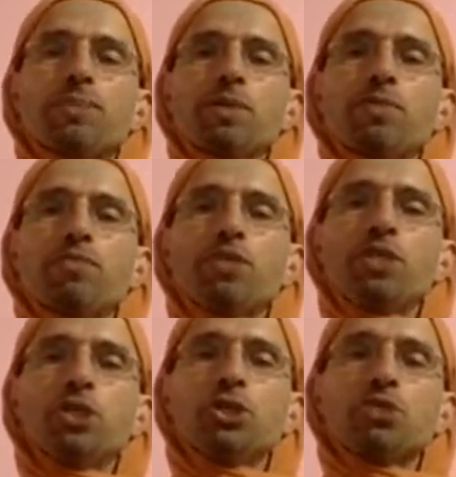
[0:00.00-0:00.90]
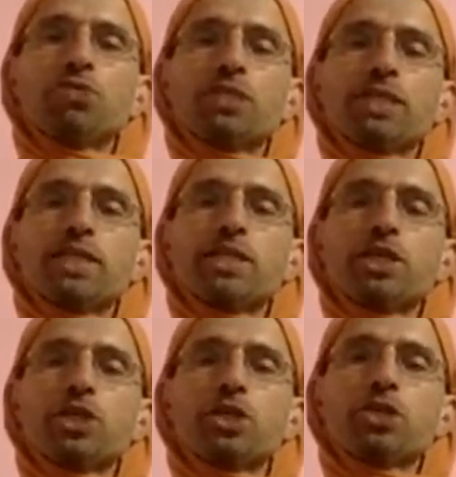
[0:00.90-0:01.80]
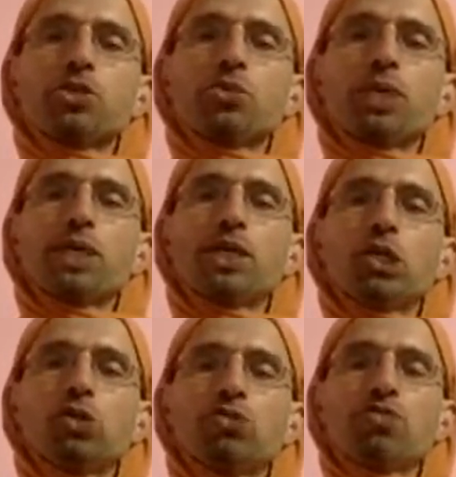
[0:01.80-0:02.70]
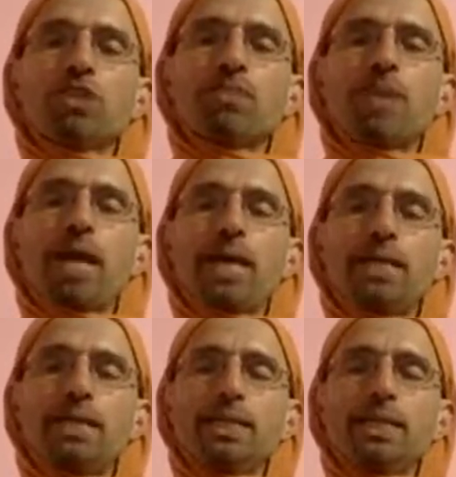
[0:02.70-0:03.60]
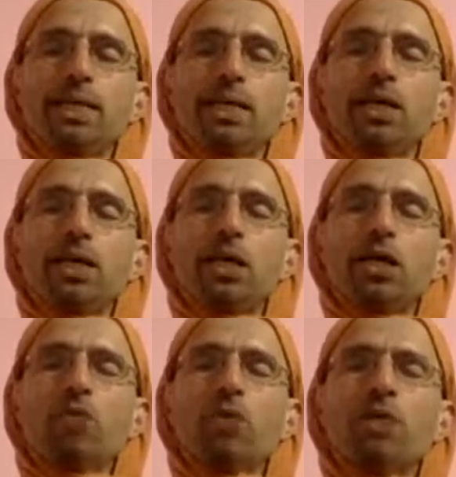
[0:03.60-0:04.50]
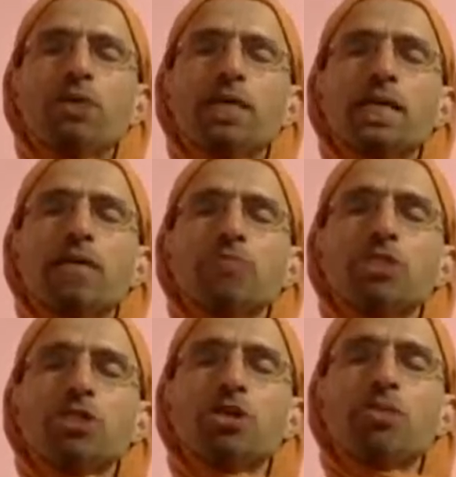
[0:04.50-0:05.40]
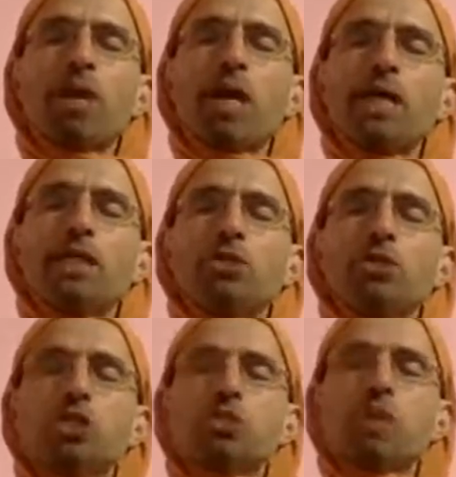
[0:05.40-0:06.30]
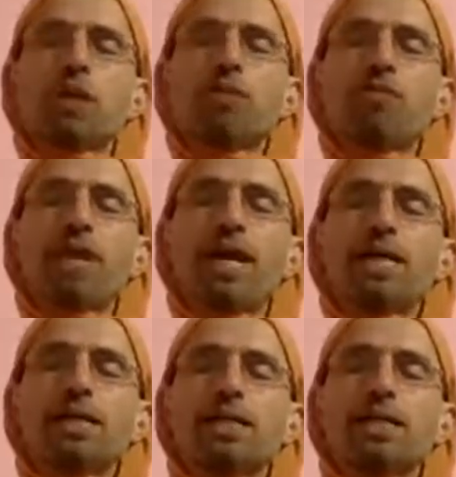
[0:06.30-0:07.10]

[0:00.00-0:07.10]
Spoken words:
used for sensations, we can use for the mind. Whatever comes in your mind, you just become aware,